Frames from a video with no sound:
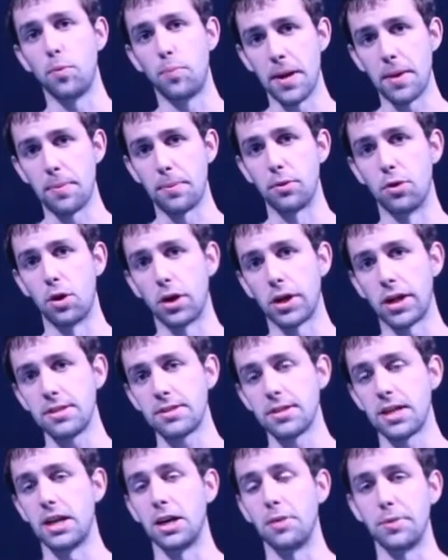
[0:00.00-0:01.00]
paper
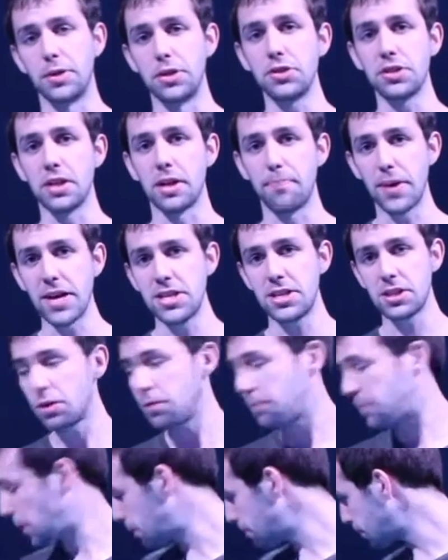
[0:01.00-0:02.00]
rocket, and I'll be using a bicycle
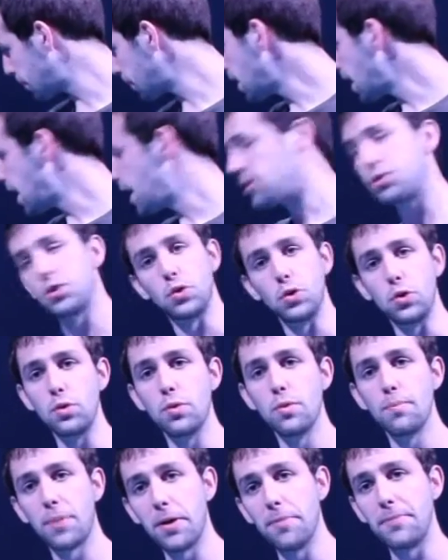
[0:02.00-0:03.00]
pump
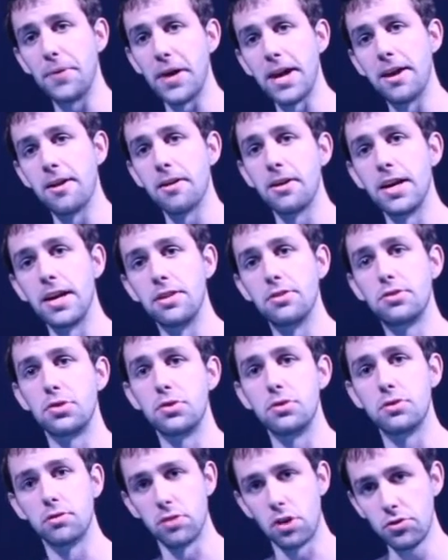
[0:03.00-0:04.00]
to pump air
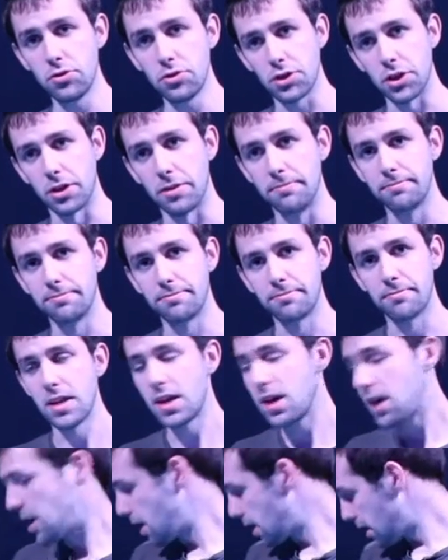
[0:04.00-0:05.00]
into the launcher.
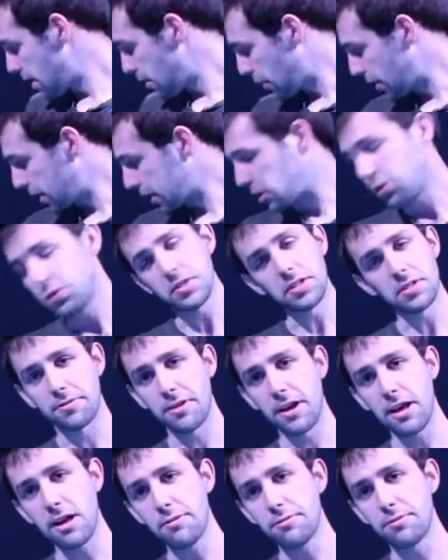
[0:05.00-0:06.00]
When I close this
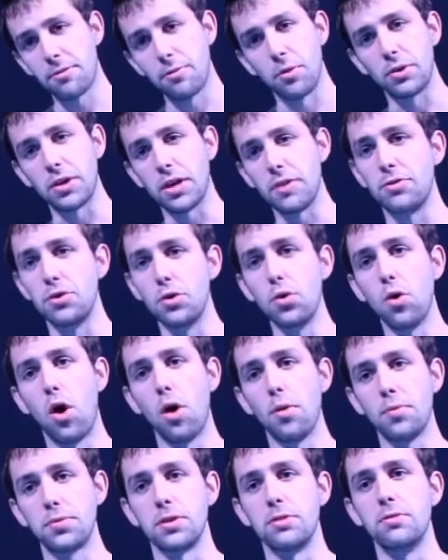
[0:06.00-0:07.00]
valve, we'll give no
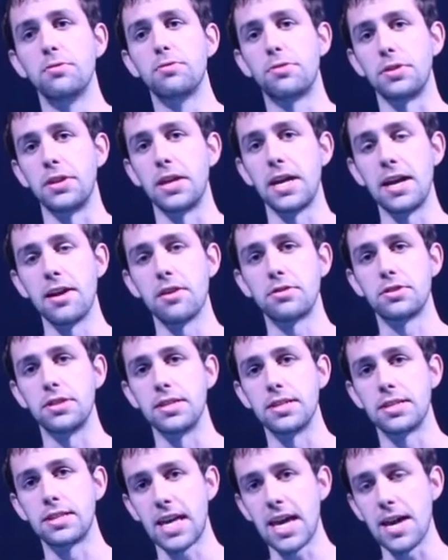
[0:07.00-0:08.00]
option for the air to
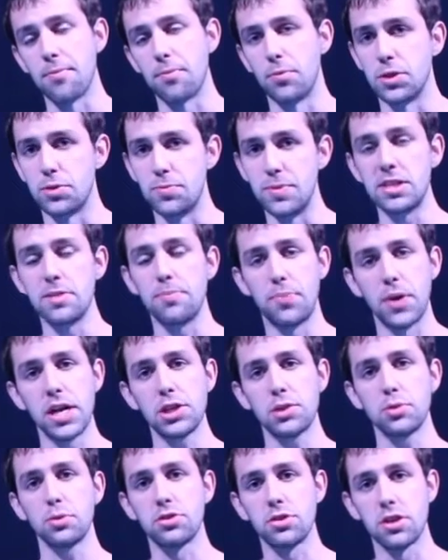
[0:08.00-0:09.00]
escape, which means the
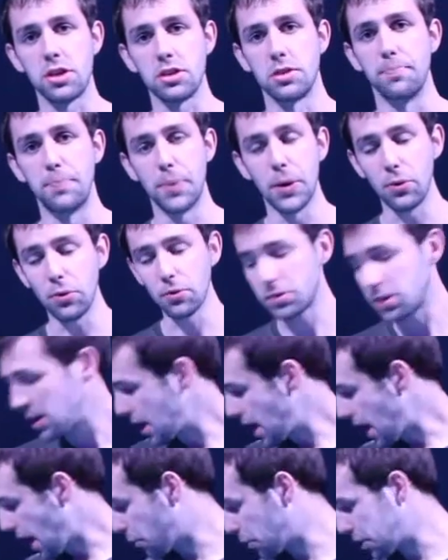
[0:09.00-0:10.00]
pressure will start to build,
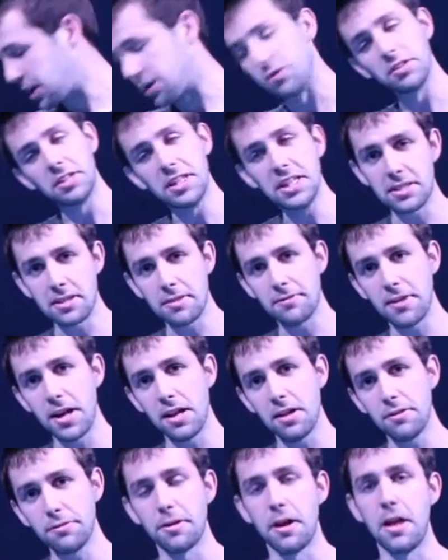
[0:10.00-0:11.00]
and when I release the
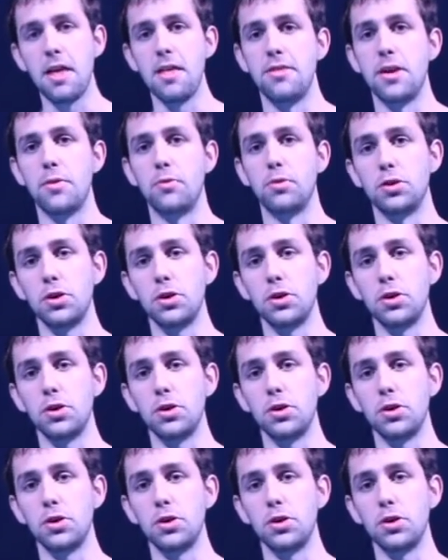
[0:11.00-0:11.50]
valve, then we'll